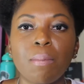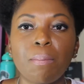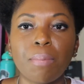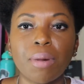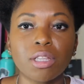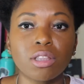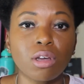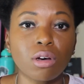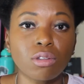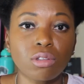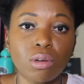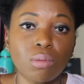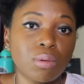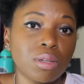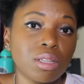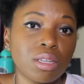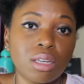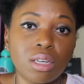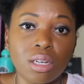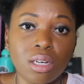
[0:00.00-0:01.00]
But those are
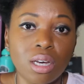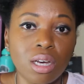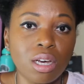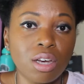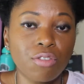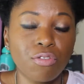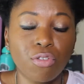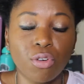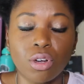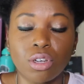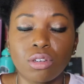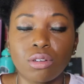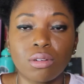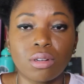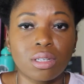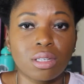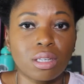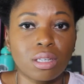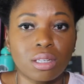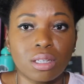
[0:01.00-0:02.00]
really good for you
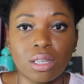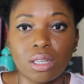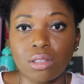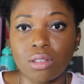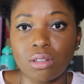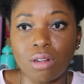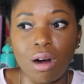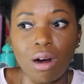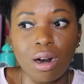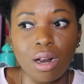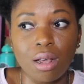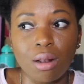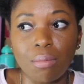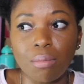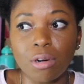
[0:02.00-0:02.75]
to get started,